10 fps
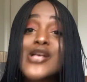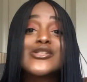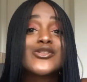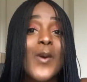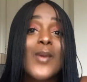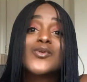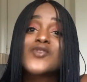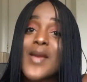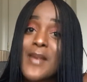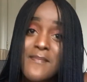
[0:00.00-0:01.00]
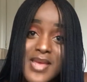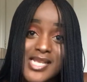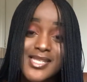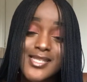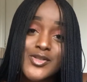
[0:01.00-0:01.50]
So I will try my
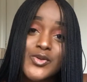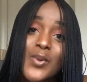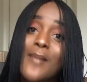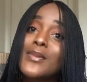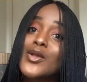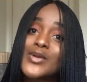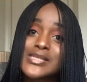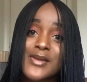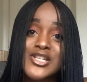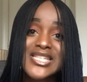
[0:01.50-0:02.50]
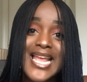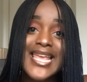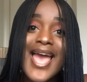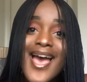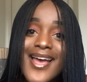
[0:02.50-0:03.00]
best to upload as much as I
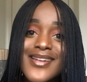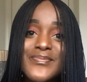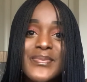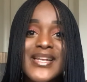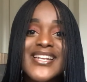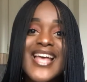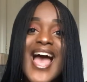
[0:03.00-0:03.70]
can, but